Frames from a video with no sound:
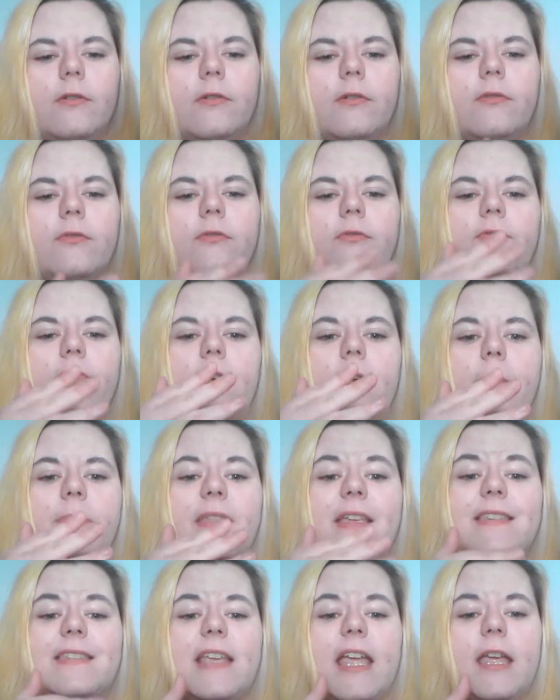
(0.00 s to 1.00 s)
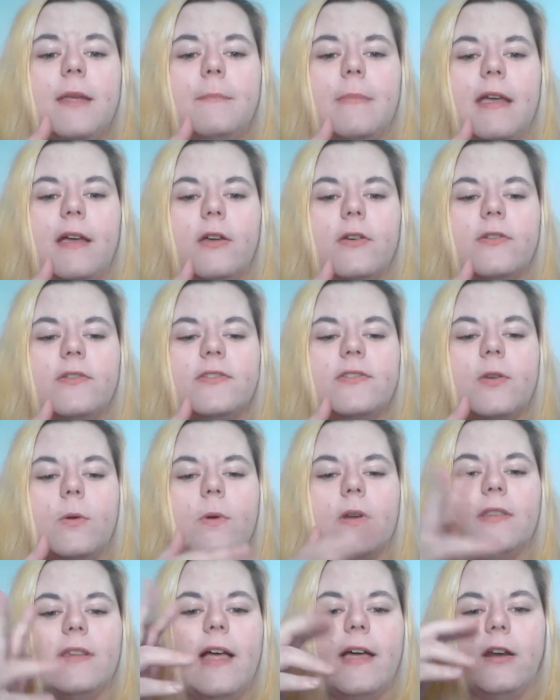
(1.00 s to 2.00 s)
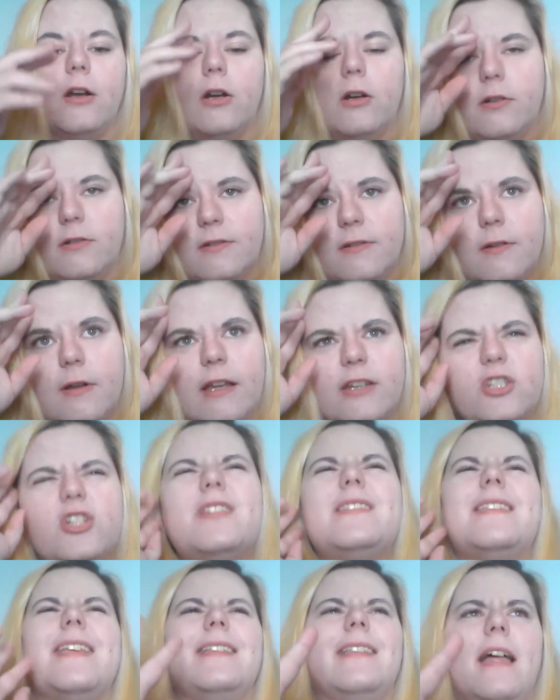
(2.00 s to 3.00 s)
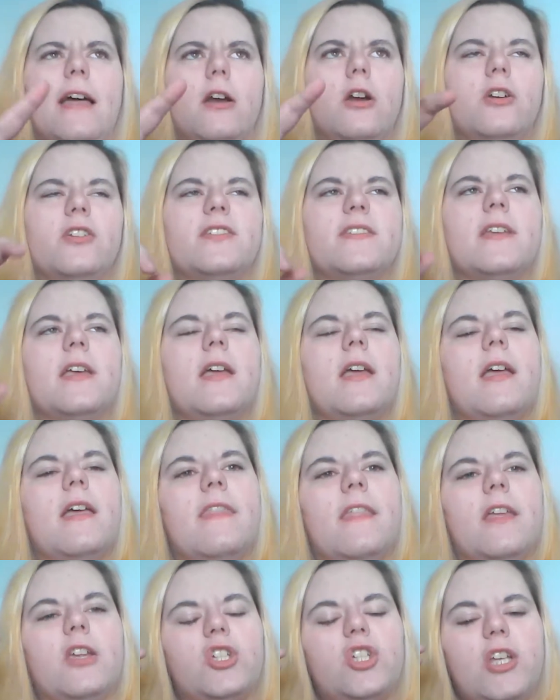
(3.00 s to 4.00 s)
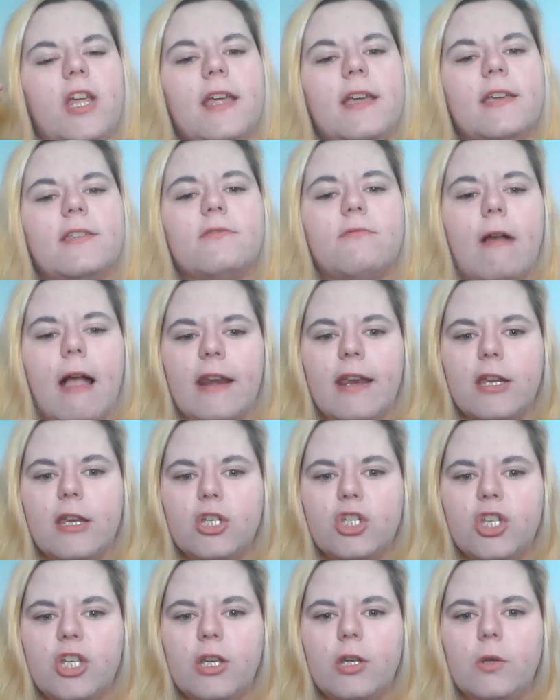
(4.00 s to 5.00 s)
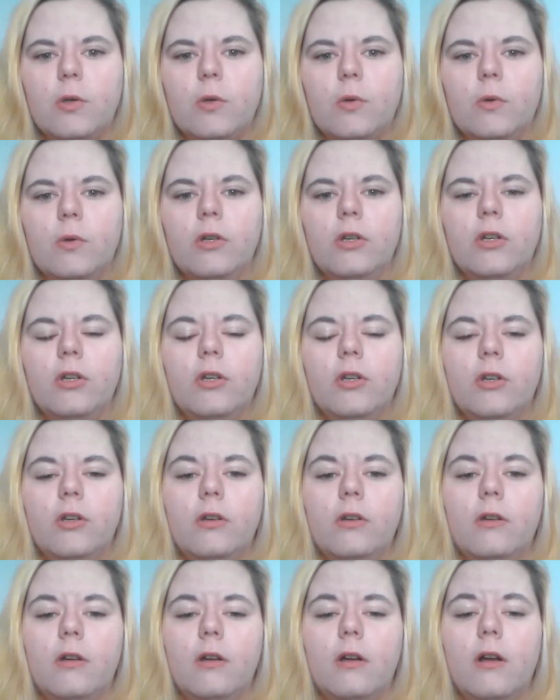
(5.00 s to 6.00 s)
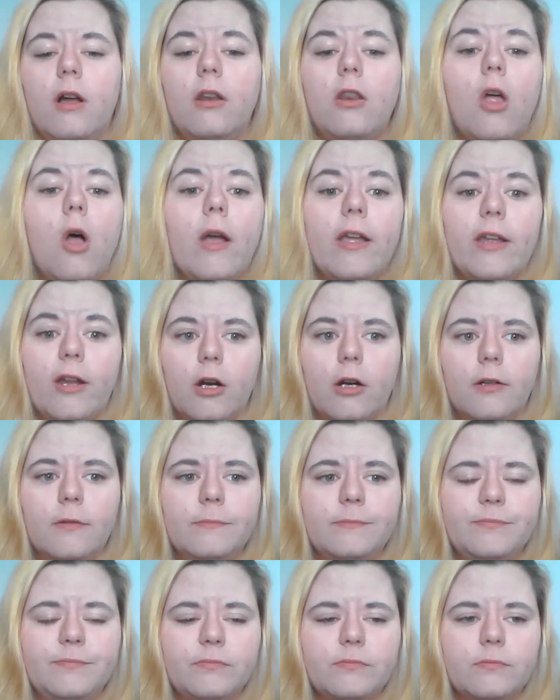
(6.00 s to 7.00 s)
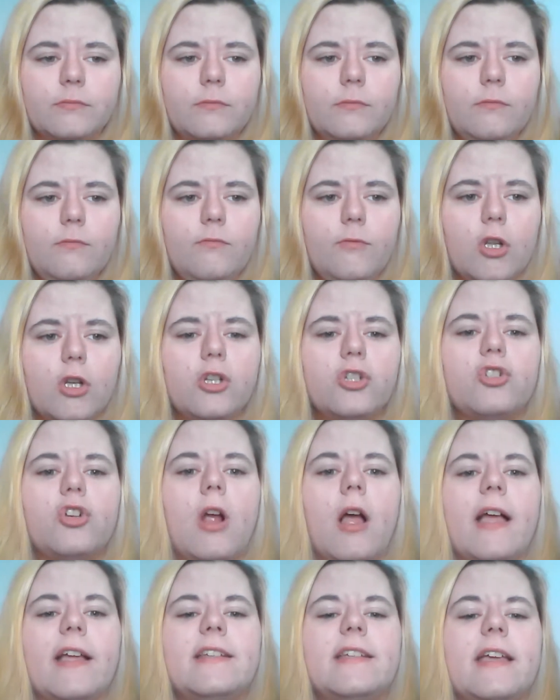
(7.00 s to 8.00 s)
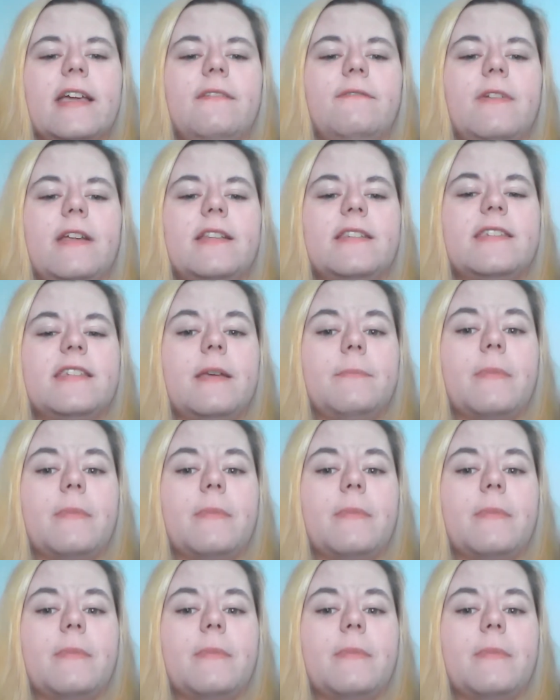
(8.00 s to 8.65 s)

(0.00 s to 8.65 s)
from these emails or letters, I should say letters, that she is writing to a lawyer trying to convince him of